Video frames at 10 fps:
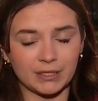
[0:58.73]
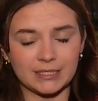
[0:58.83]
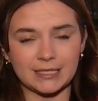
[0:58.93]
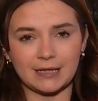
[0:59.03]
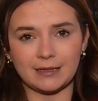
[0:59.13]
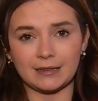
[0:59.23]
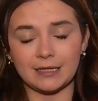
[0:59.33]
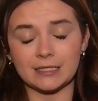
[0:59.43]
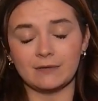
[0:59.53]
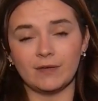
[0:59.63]
Police say that
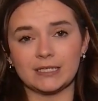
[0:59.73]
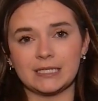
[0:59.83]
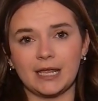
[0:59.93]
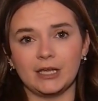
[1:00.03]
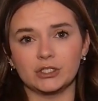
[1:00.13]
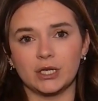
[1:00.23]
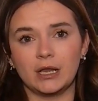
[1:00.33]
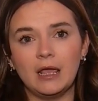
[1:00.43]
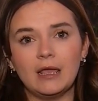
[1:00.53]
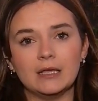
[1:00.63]
this
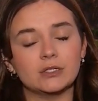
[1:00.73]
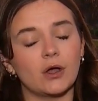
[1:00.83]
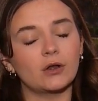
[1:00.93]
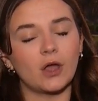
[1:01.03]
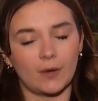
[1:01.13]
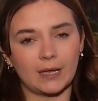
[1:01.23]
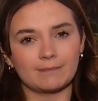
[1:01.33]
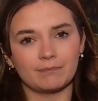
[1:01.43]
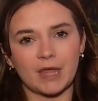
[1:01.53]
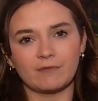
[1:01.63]
investigation is ongoing.
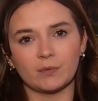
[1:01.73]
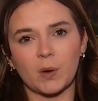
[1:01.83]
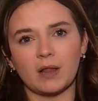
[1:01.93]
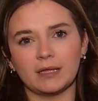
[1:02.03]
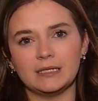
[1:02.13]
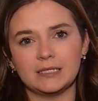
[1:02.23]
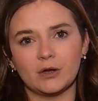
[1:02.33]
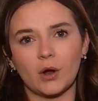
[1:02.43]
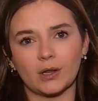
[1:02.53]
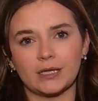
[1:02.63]
Live in Raleigh,
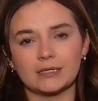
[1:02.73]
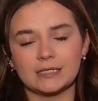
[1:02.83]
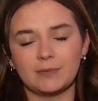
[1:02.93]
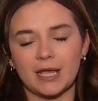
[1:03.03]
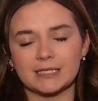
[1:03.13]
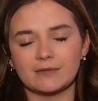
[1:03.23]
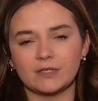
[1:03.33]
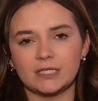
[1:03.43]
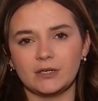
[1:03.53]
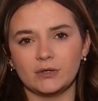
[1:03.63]
Dina Harley, CBS 17